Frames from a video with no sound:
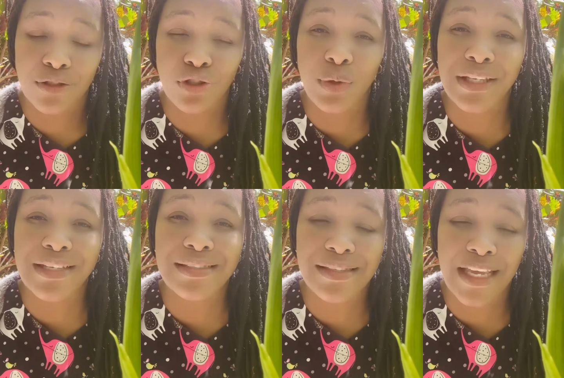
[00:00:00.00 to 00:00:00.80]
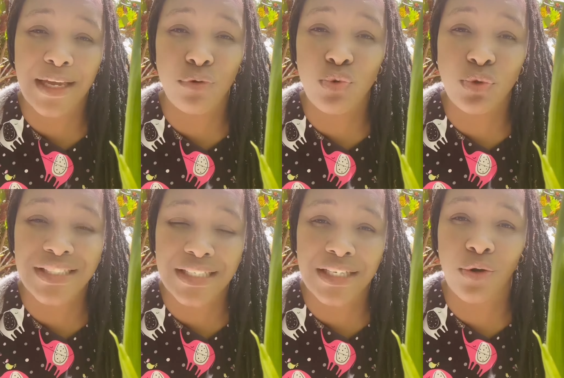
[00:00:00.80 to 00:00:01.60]
doing the same
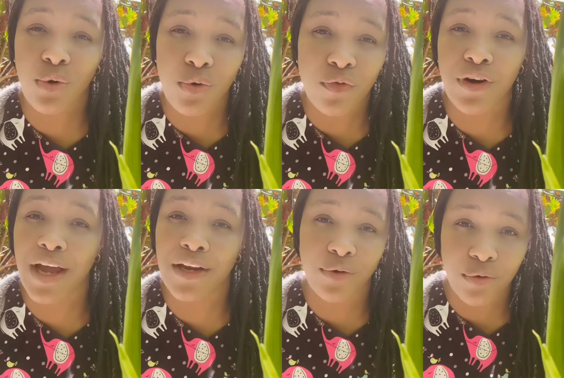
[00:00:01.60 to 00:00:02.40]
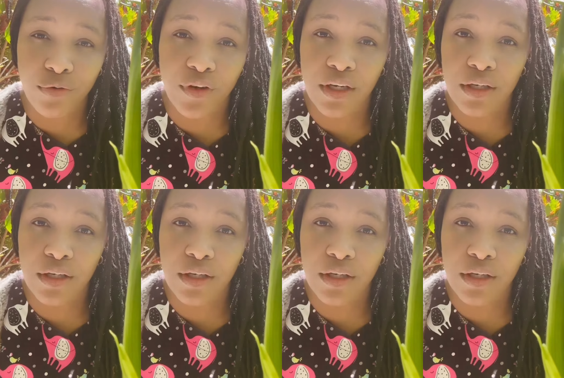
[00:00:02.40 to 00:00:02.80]
routine over and over.